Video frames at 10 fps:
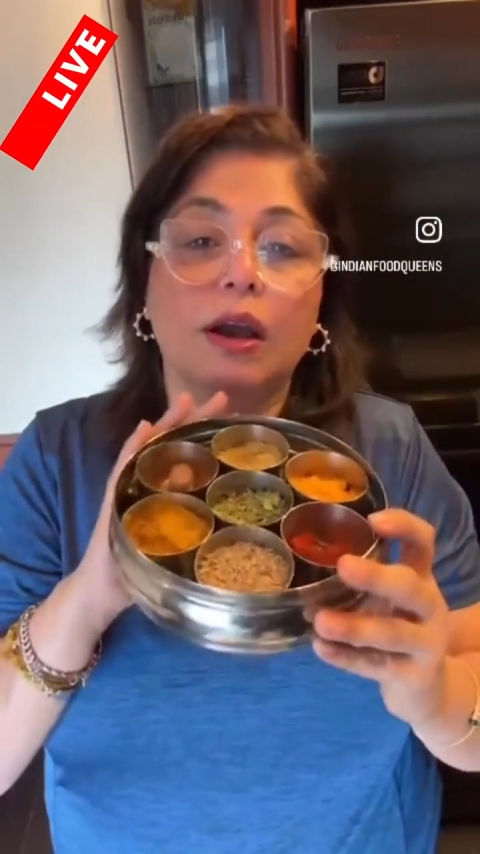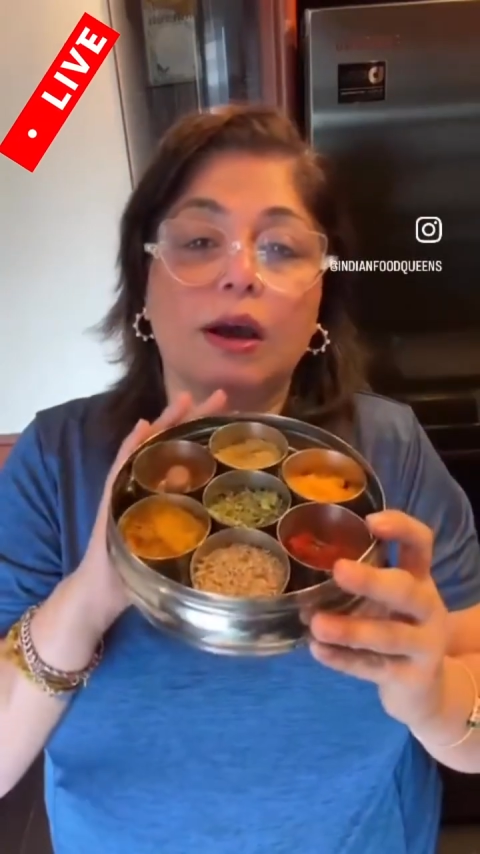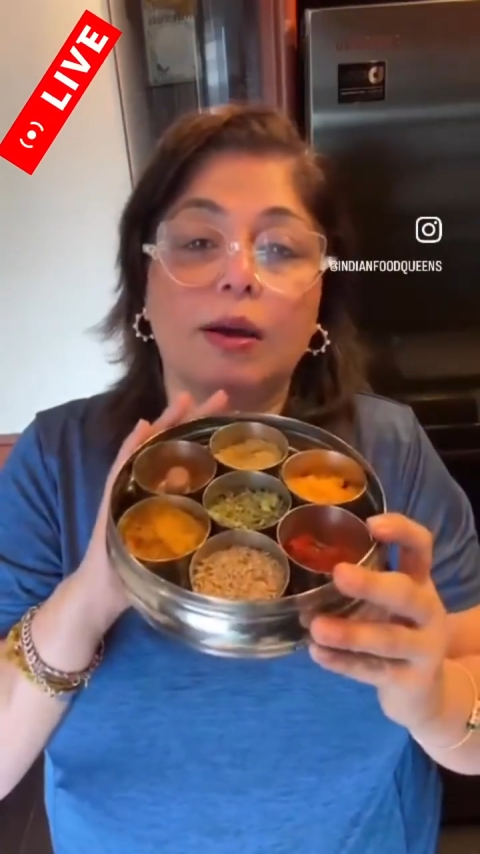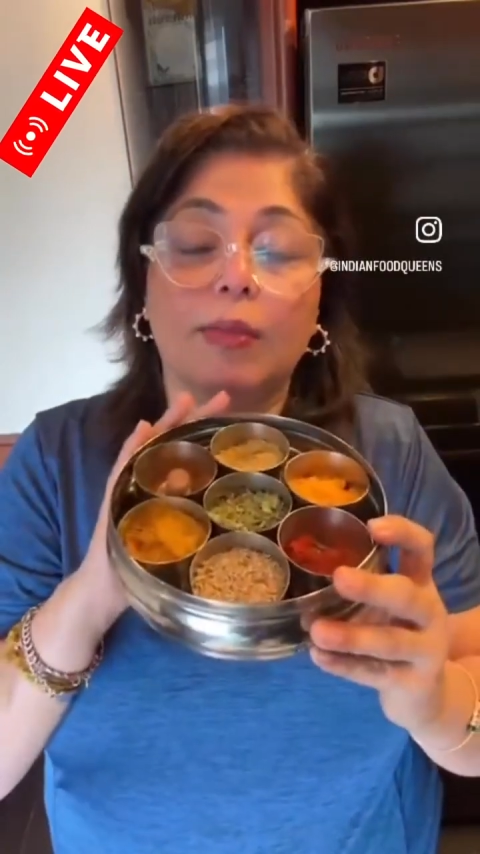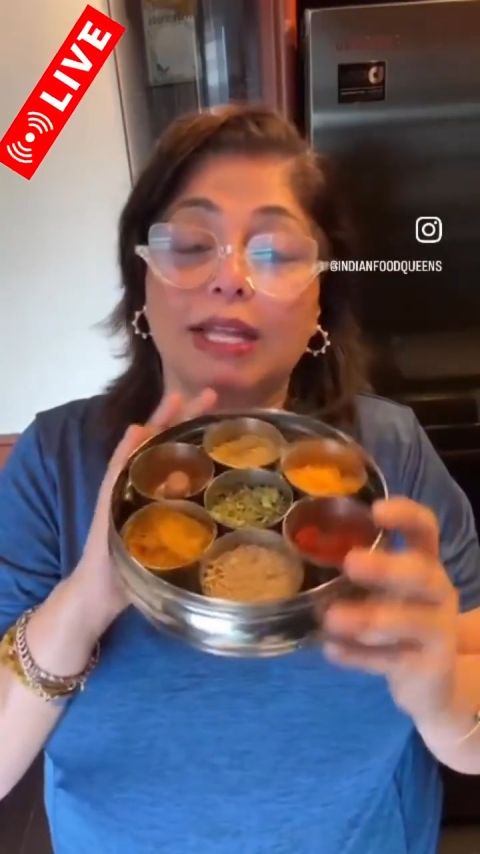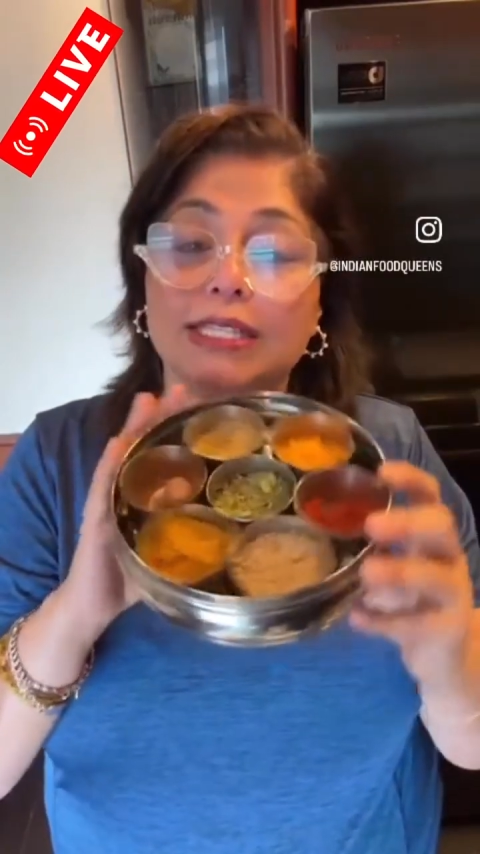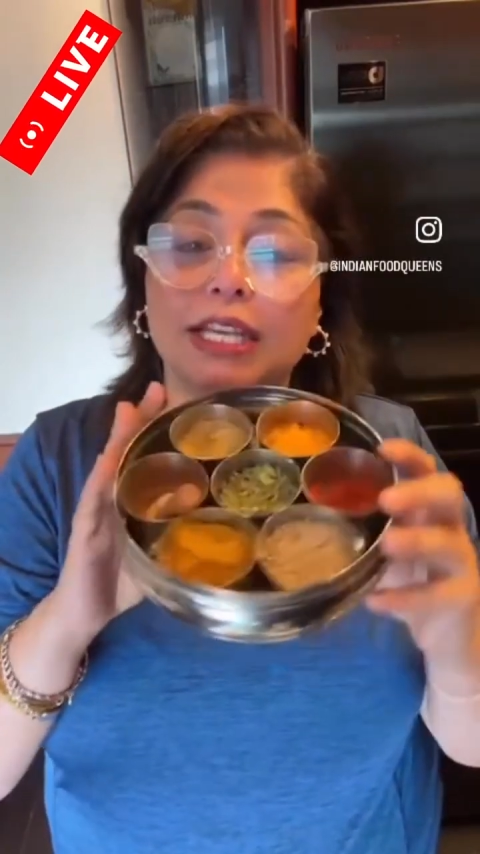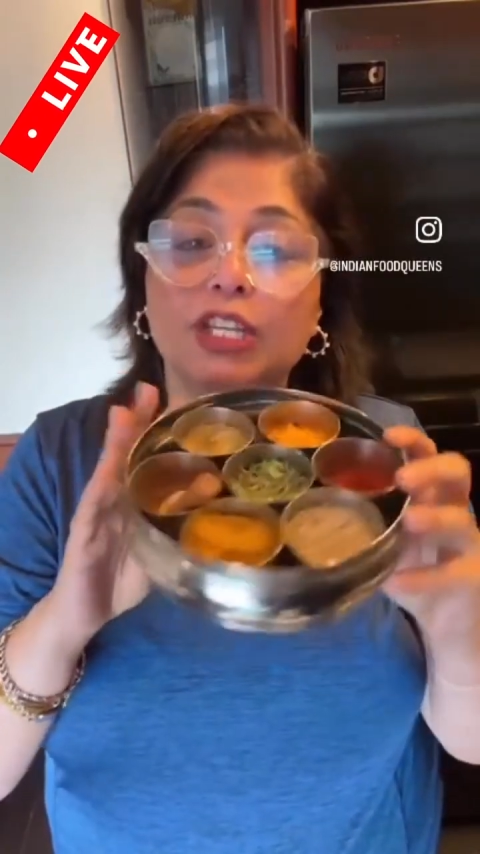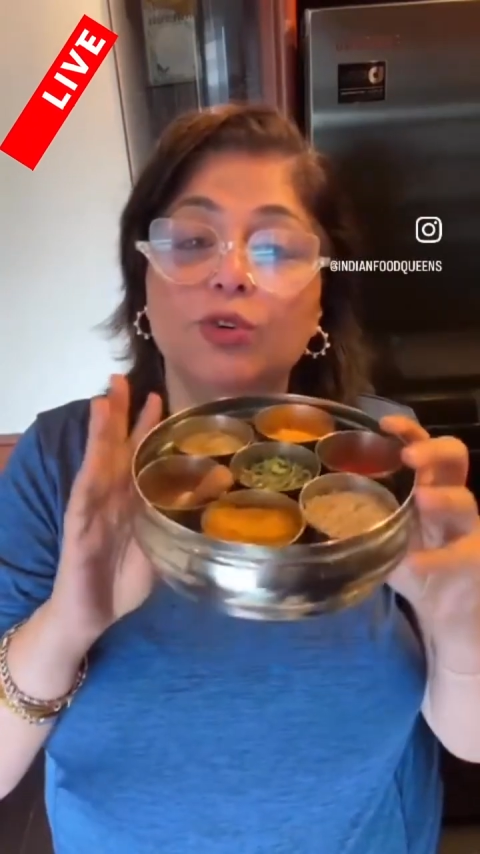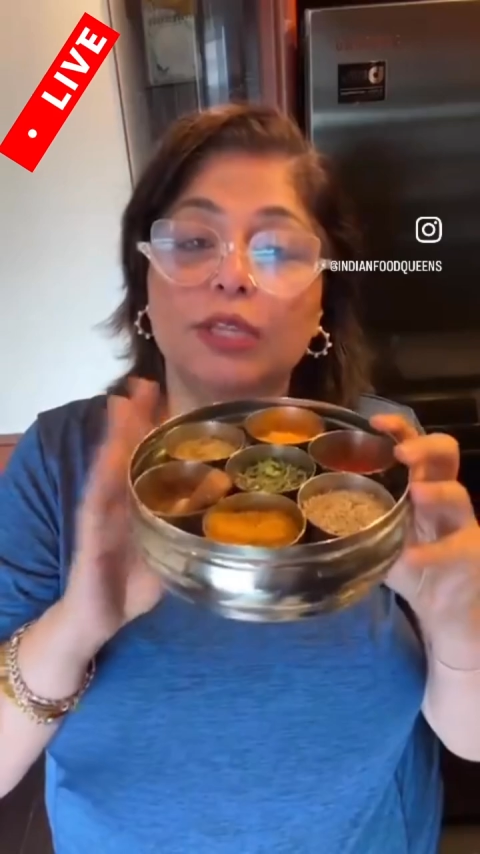I'll
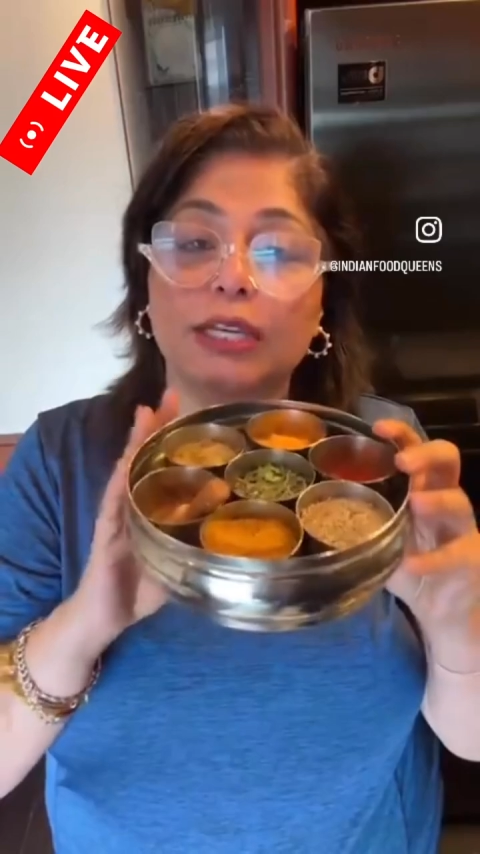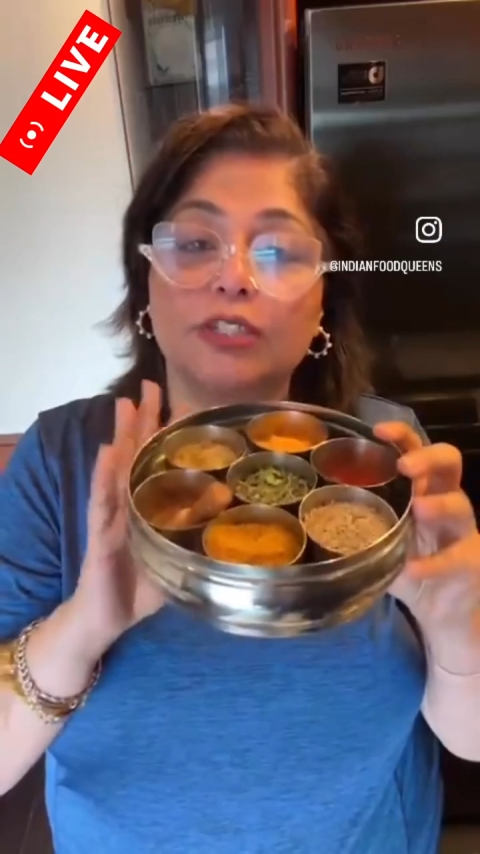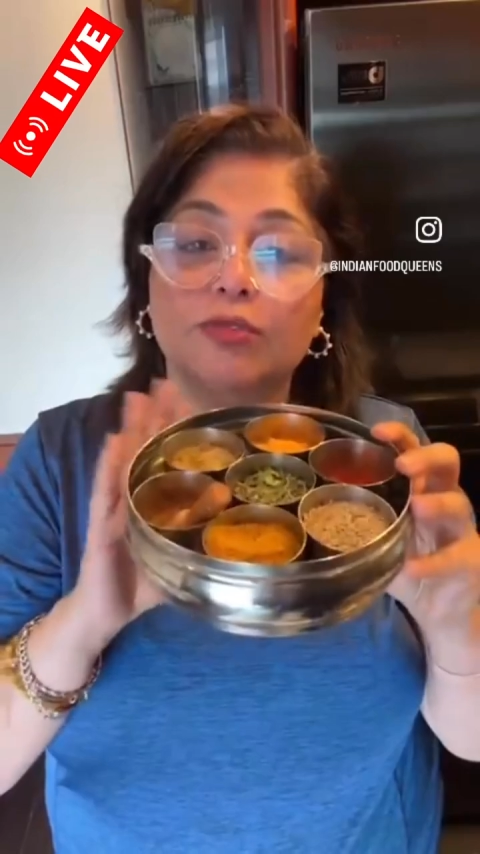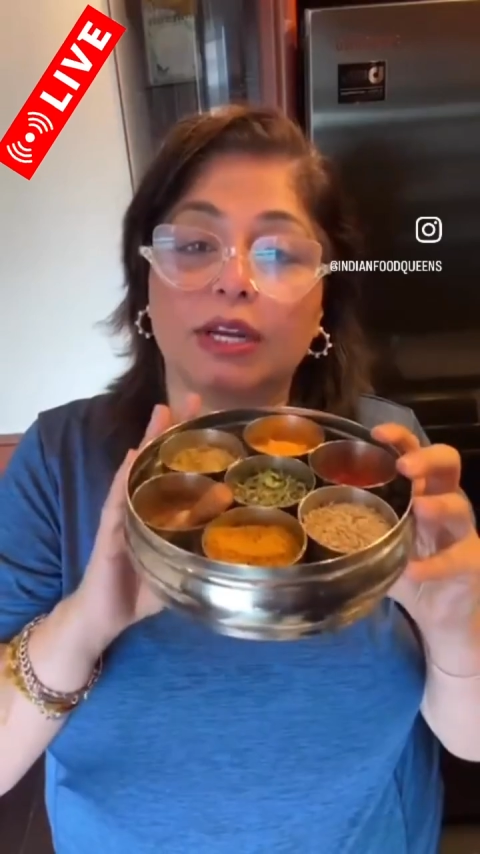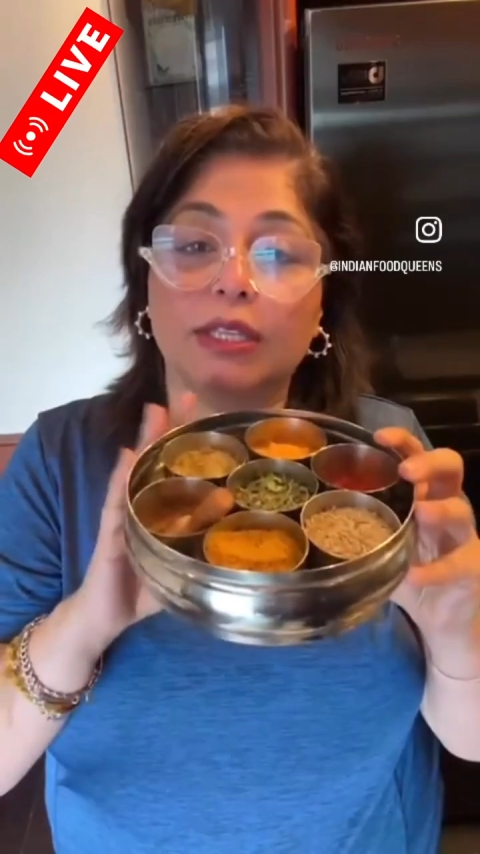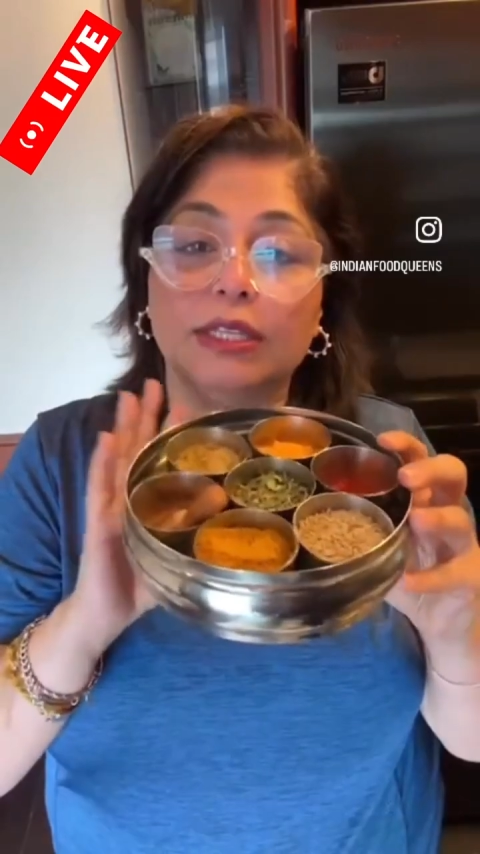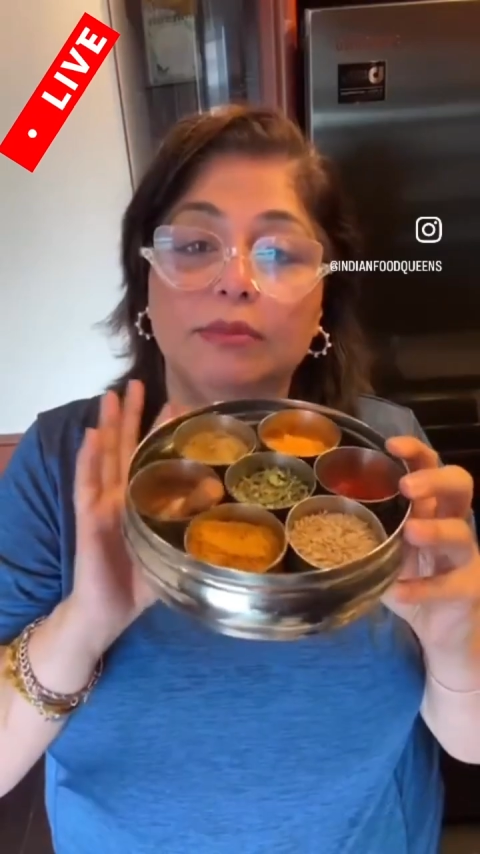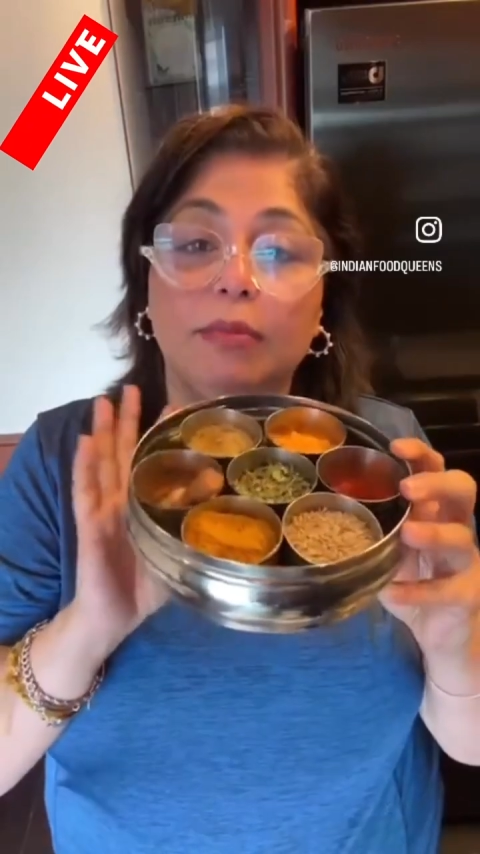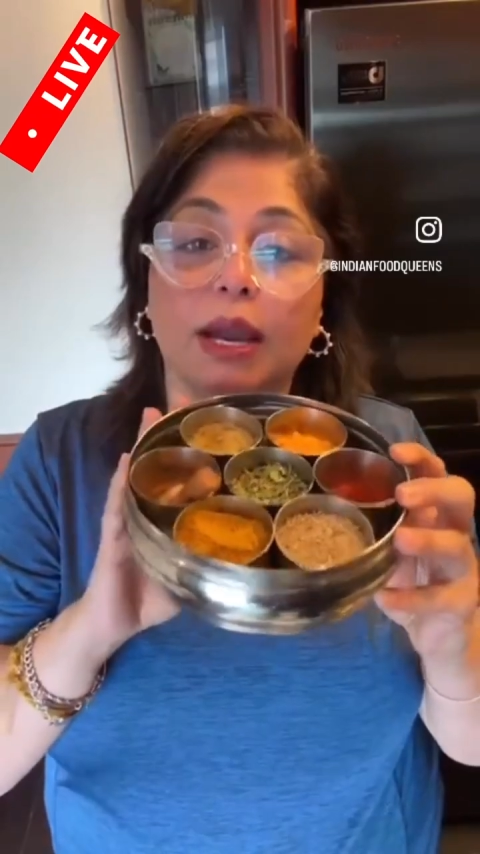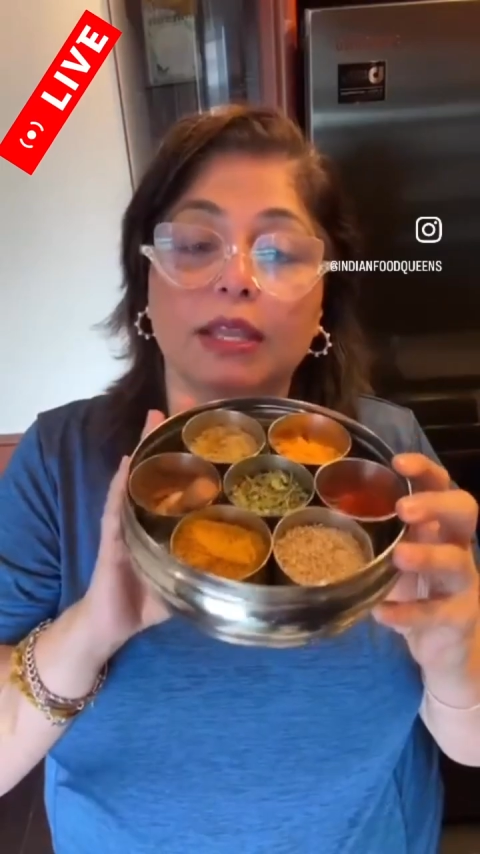send you a link directly to
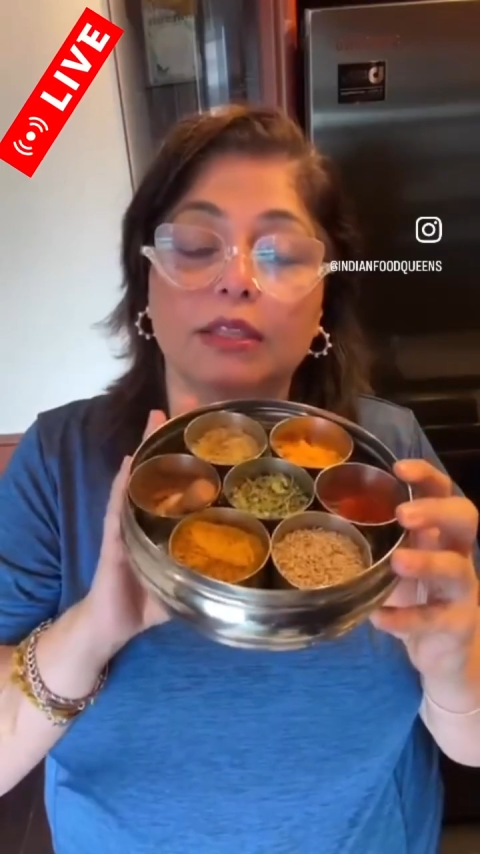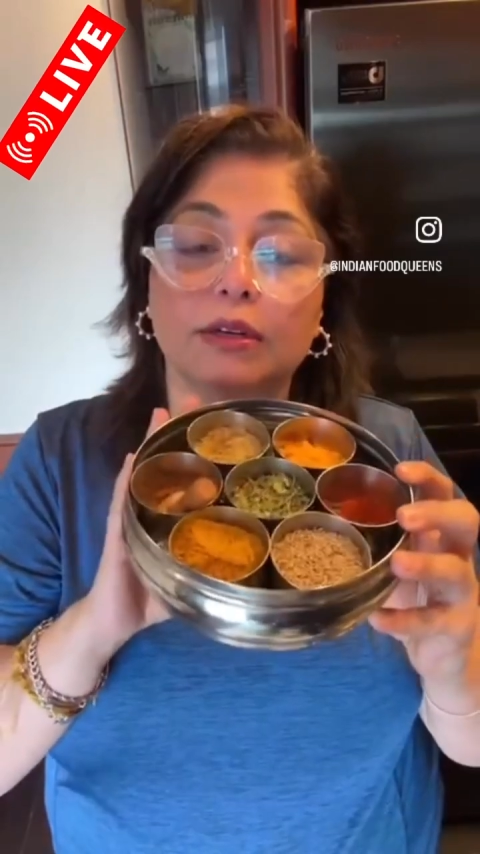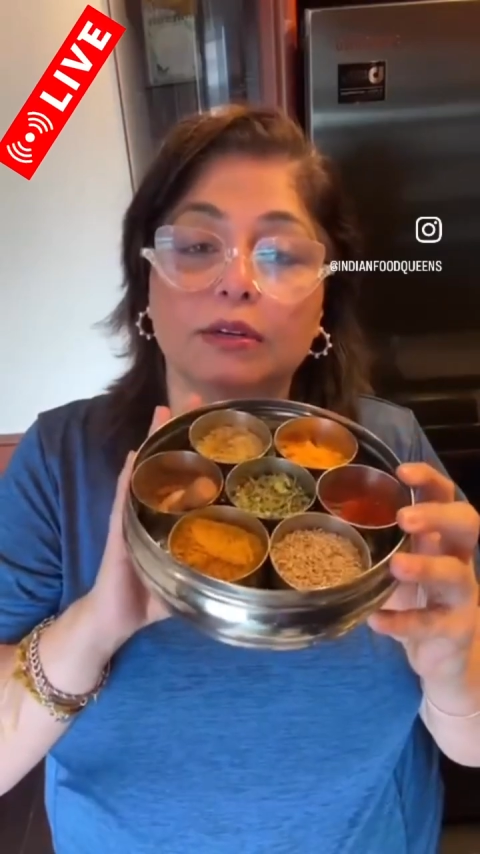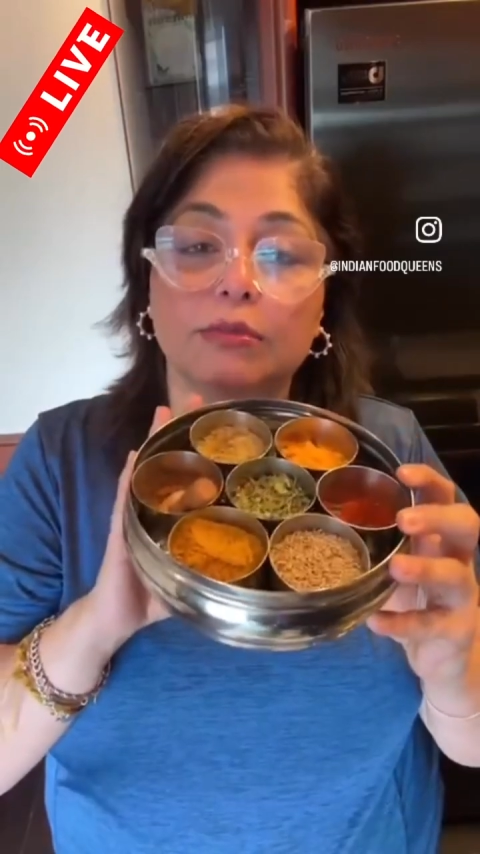buy the